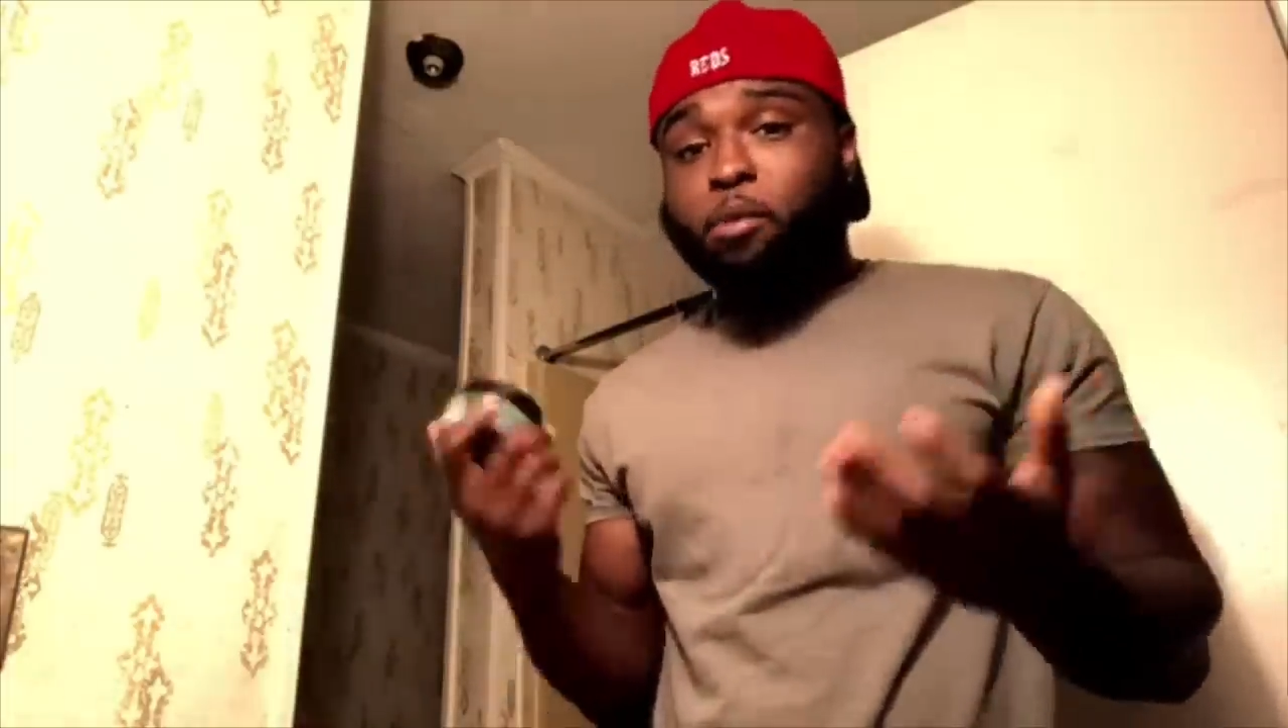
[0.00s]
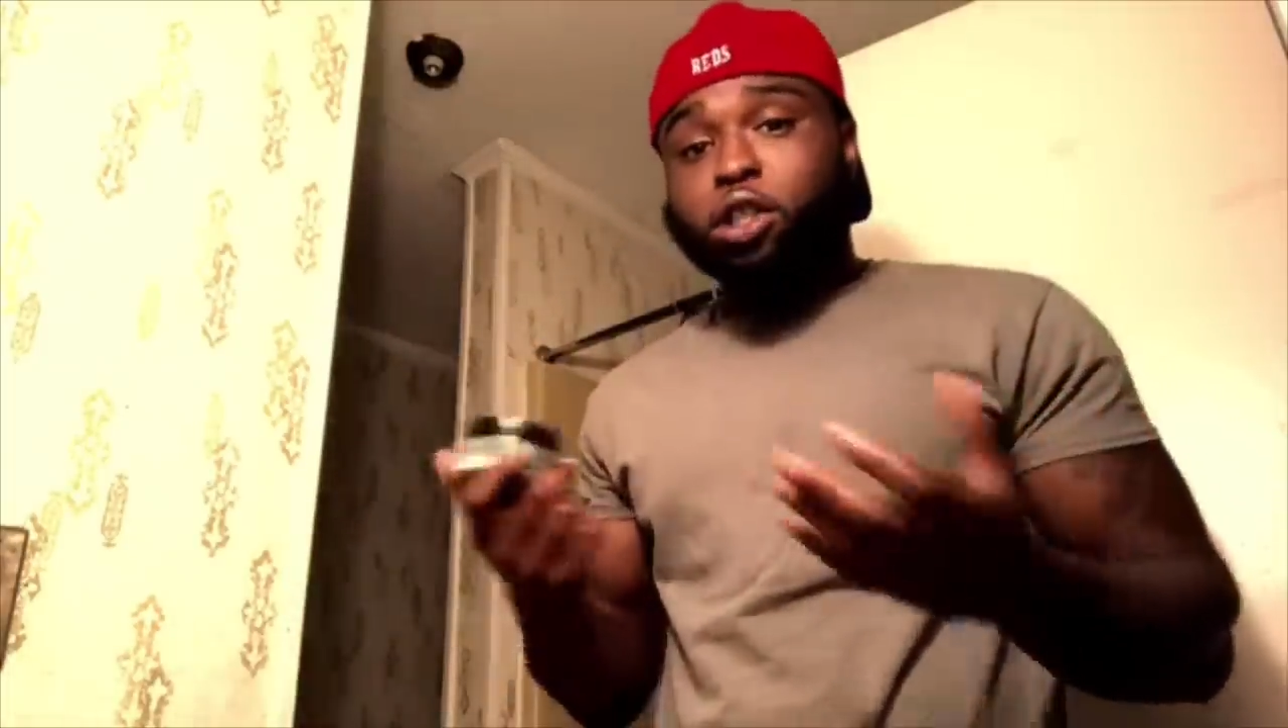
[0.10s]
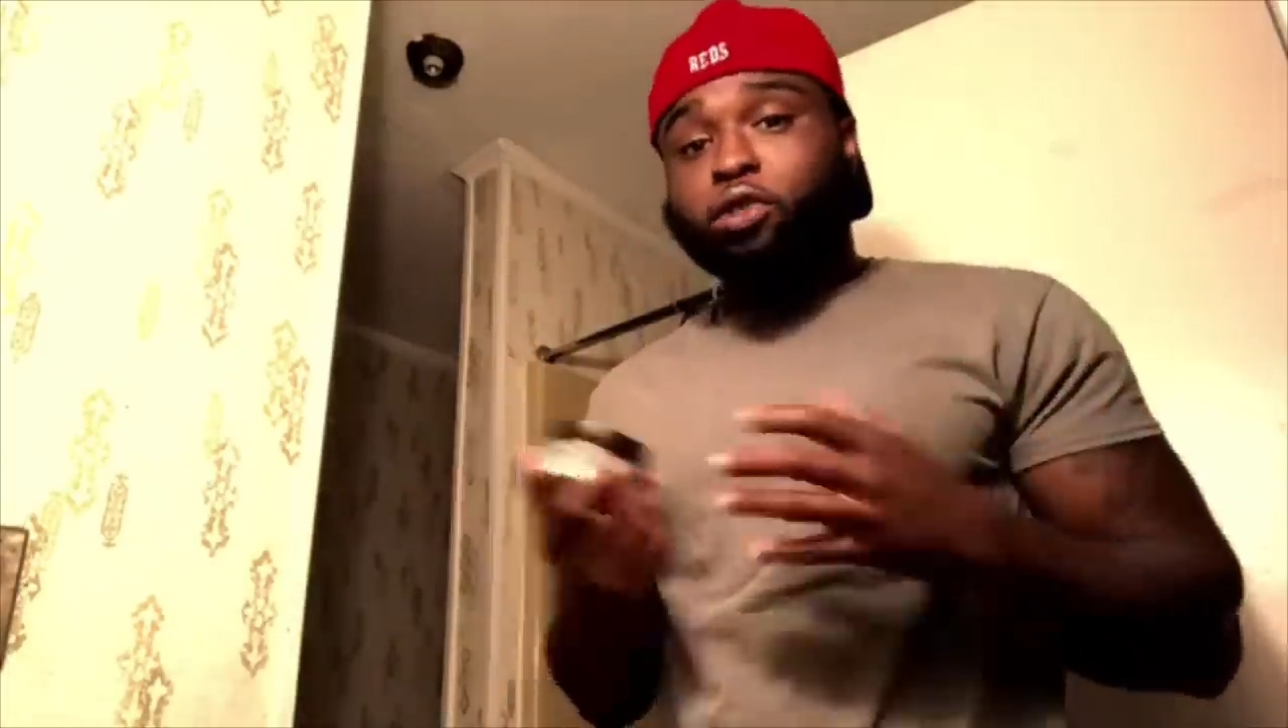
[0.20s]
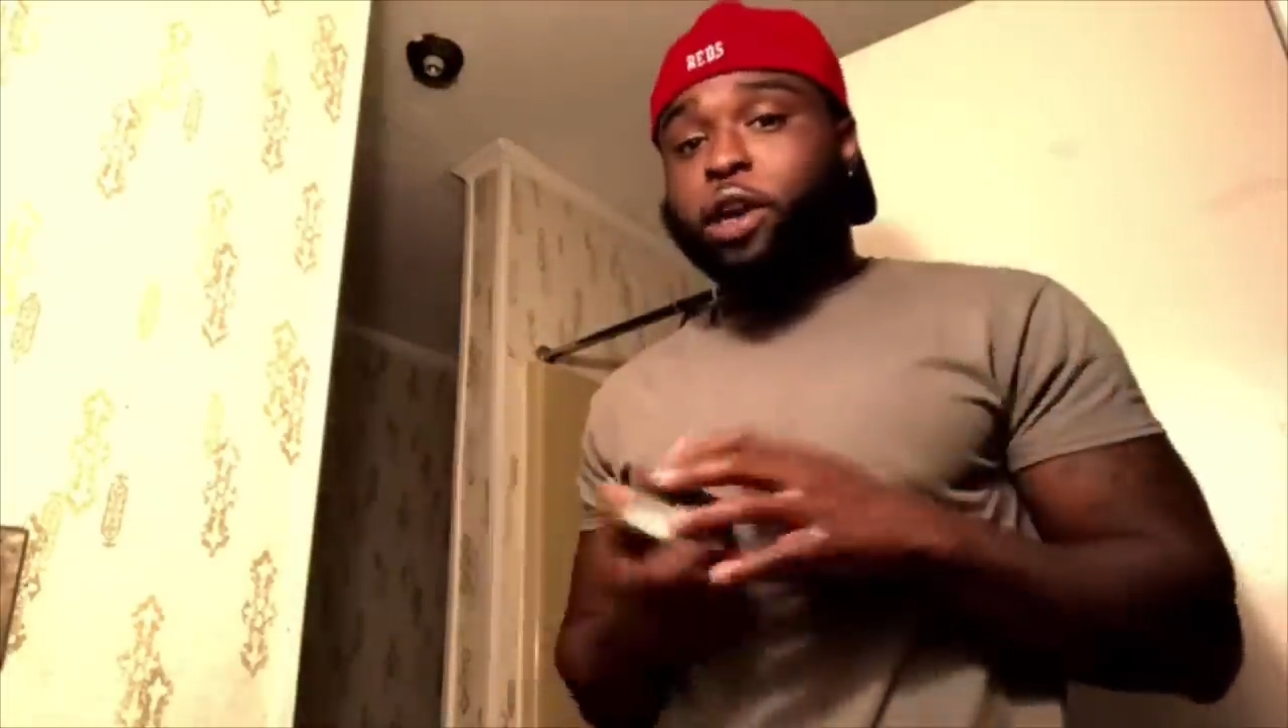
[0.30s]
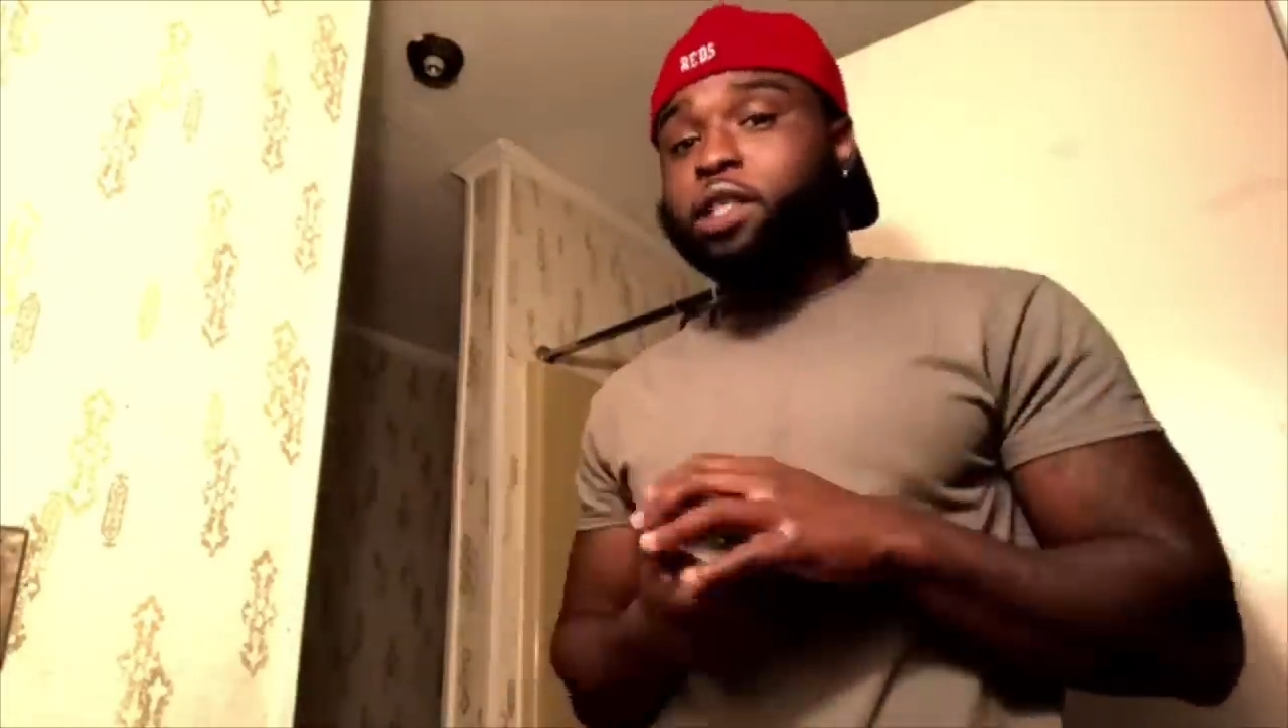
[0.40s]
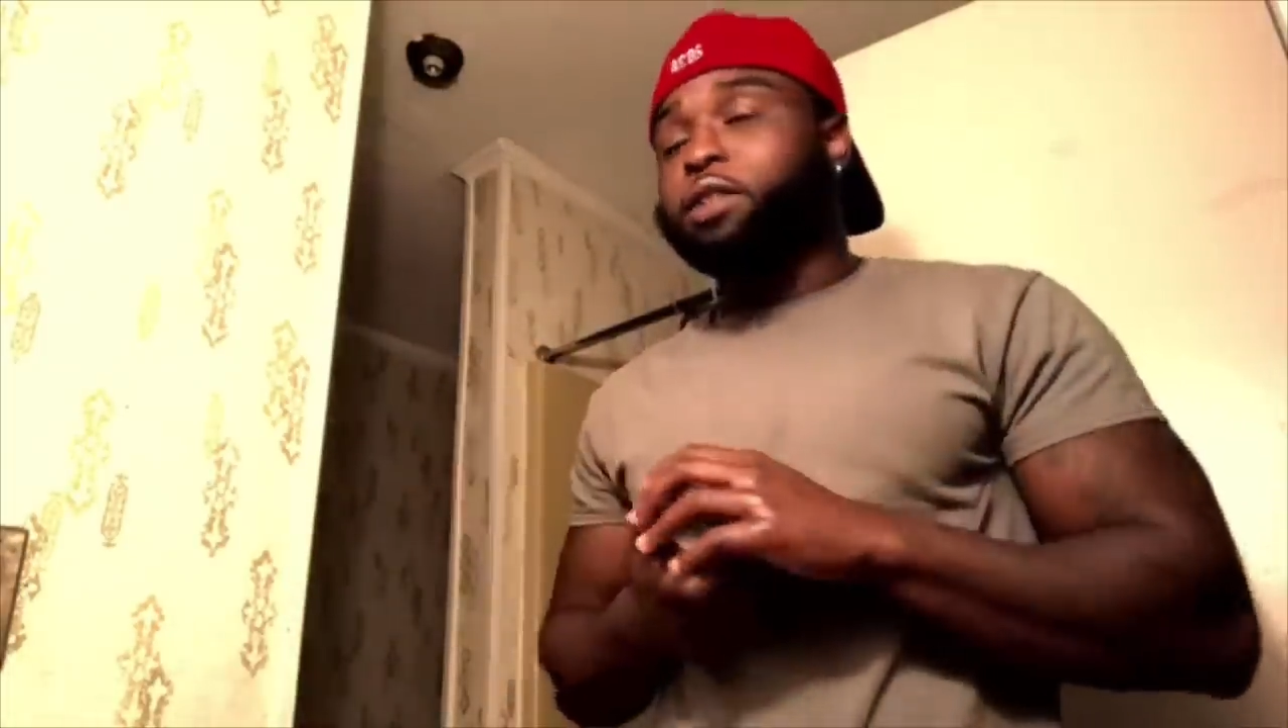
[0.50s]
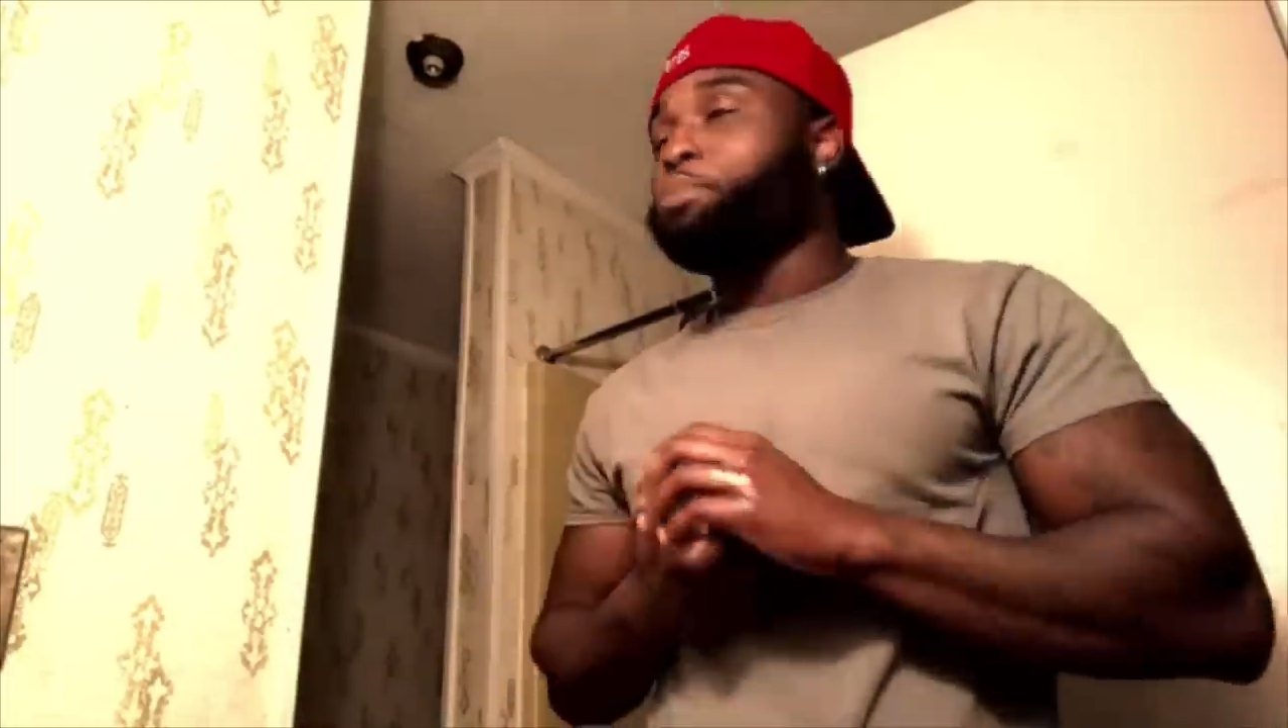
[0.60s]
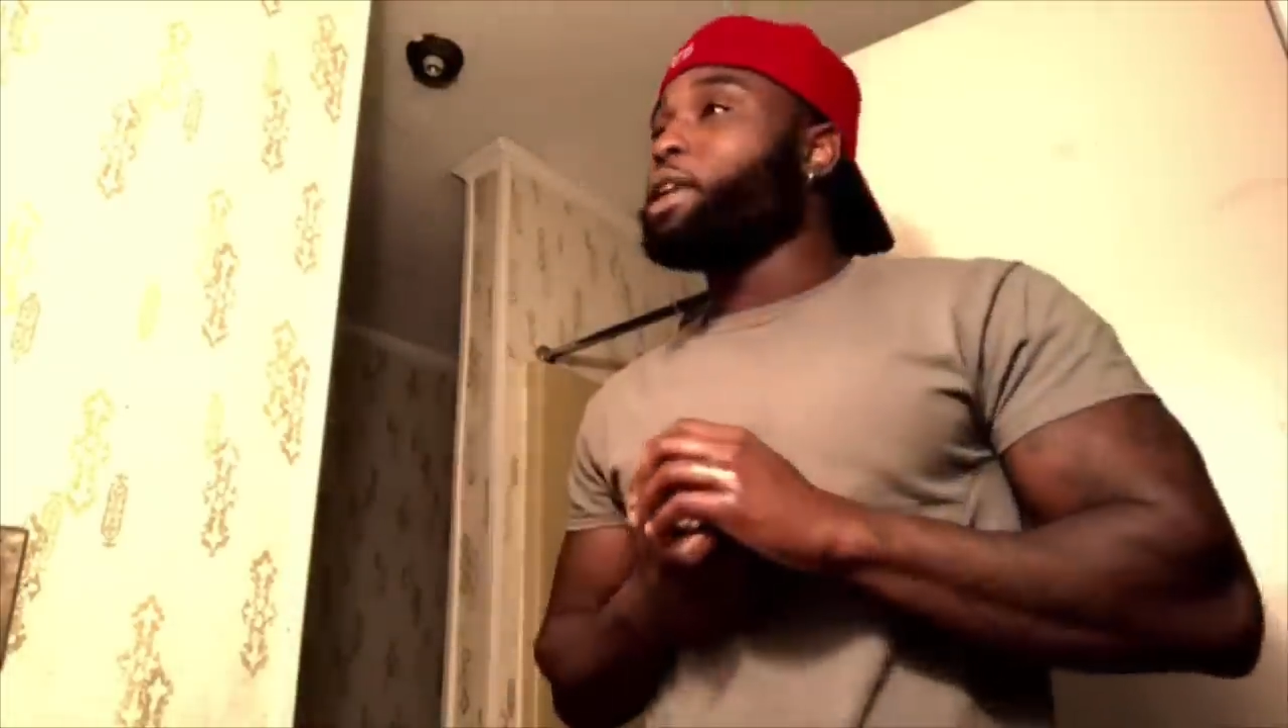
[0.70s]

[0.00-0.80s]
moisturizer,